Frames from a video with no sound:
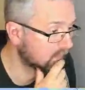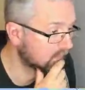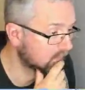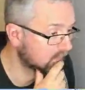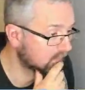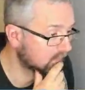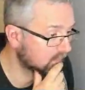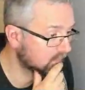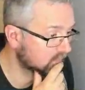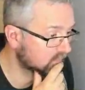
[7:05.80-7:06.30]

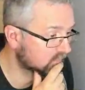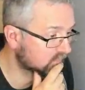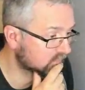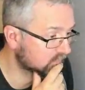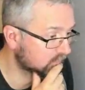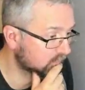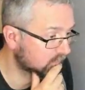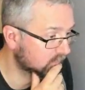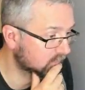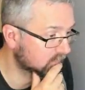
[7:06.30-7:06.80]
Good
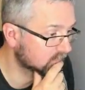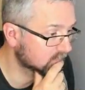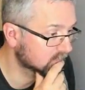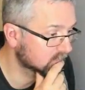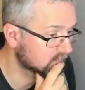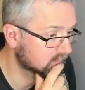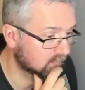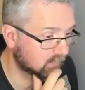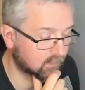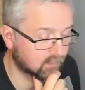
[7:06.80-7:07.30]
score.
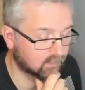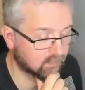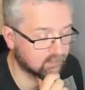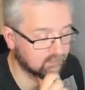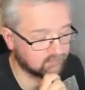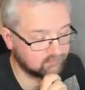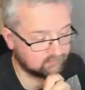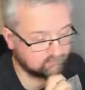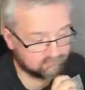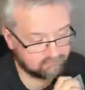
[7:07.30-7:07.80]

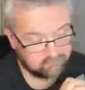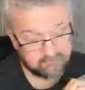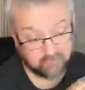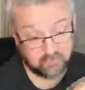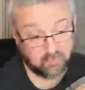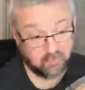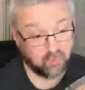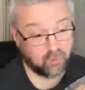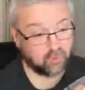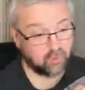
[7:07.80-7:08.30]
Um,
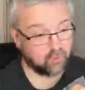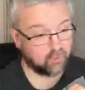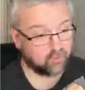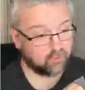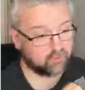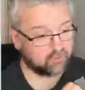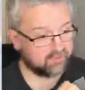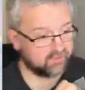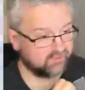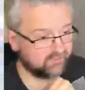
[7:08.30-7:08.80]
more lucky
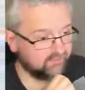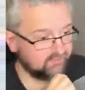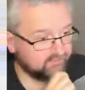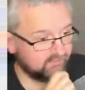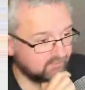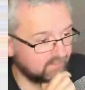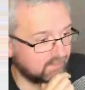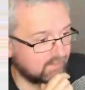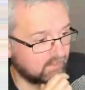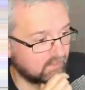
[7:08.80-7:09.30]
than
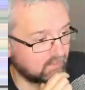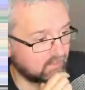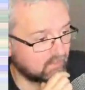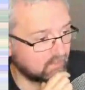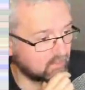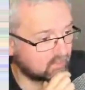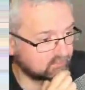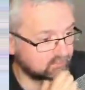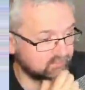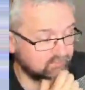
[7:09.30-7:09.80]

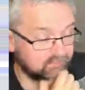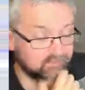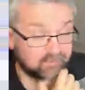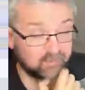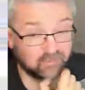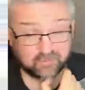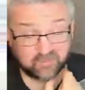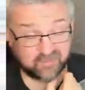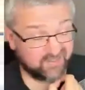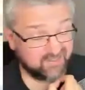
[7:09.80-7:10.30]
not because I
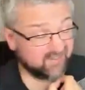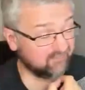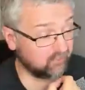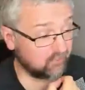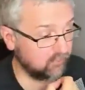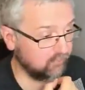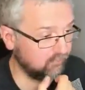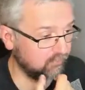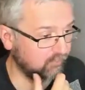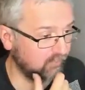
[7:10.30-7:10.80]
didn't have a
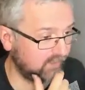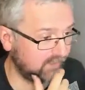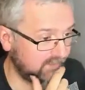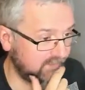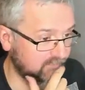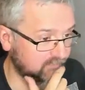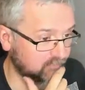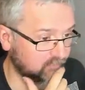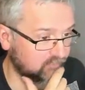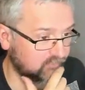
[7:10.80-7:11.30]
clue where
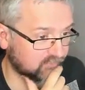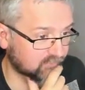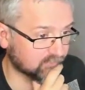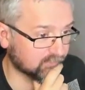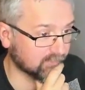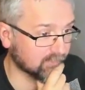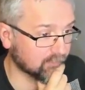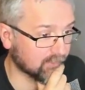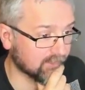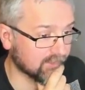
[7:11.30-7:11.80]
in Russia
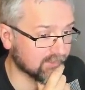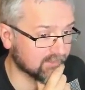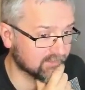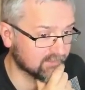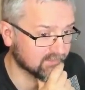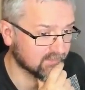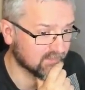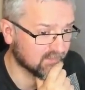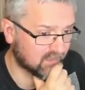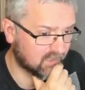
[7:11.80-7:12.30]
we were.
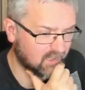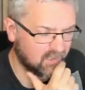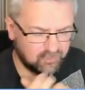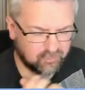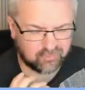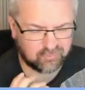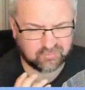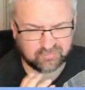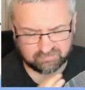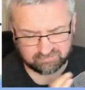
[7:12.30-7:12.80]
I
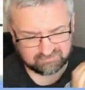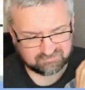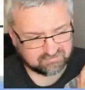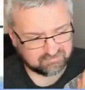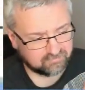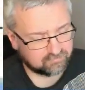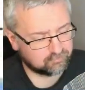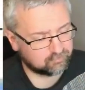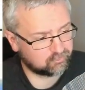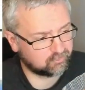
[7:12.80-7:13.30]
was
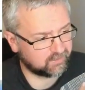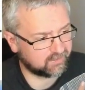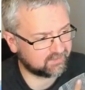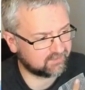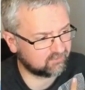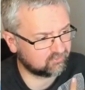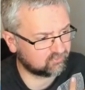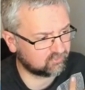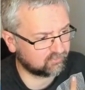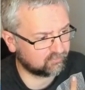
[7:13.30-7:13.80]

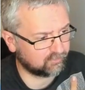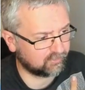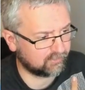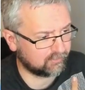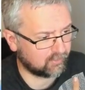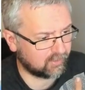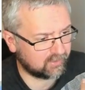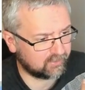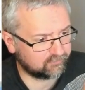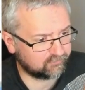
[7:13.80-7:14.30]
pretty sure we
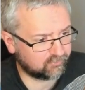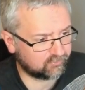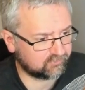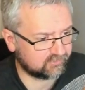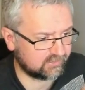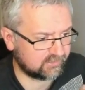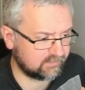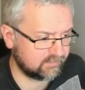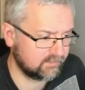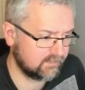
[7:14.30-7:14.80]
were in
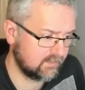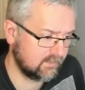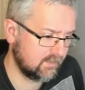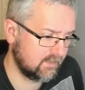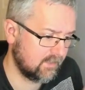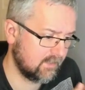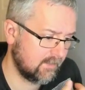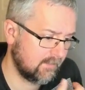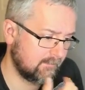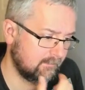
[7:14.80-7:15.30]
Russia,
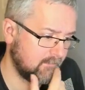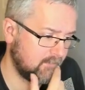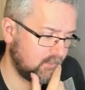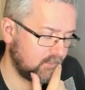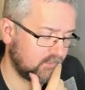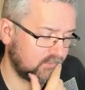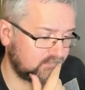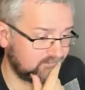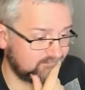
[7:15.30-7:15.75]
but